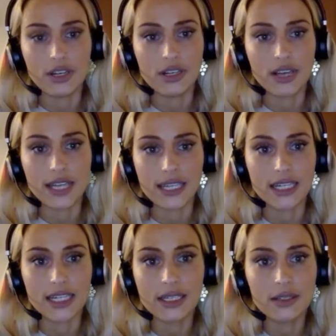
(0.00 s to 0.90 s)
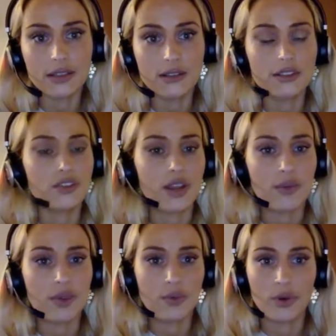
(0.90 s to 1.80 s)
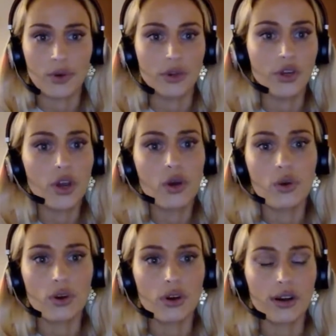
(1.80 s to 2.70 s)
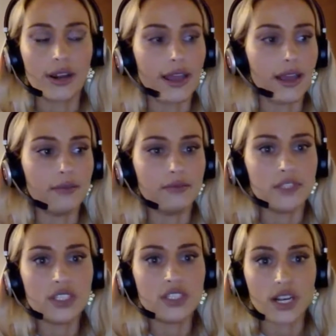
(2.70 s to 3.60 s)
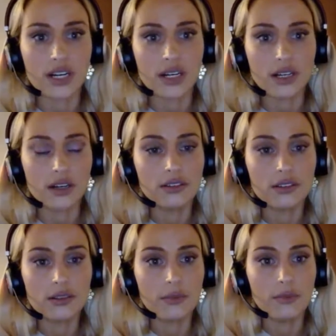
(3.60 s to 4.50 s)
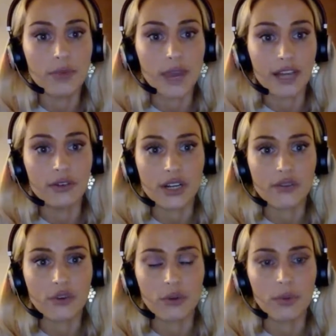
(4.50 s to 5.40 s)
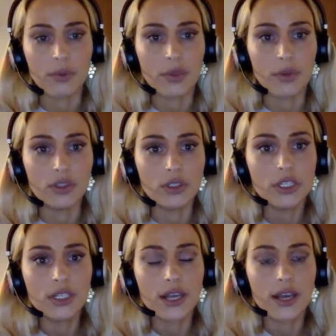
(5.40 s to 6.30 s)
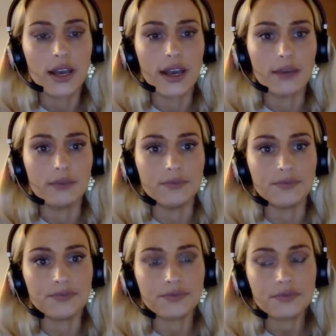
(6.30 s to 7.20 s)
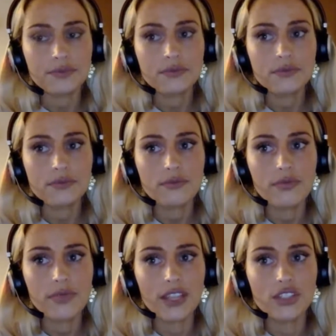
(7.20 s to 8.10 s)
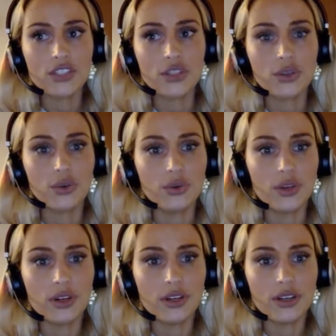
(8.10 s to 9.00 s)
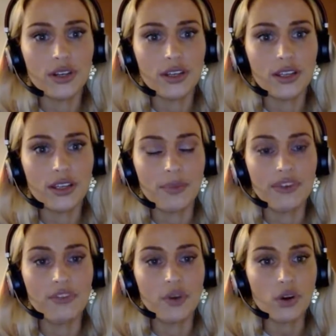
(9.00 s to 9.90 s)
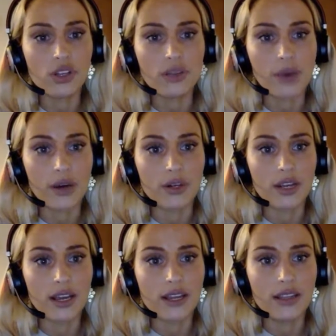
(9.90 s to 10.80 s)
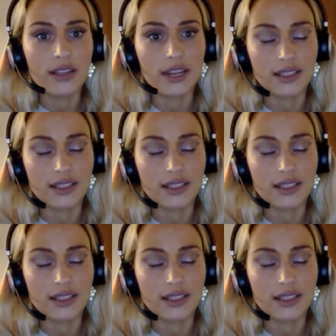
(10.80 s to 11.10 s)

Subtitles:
identity, straight people or gender binary conforming people, um, to be vocal about that it's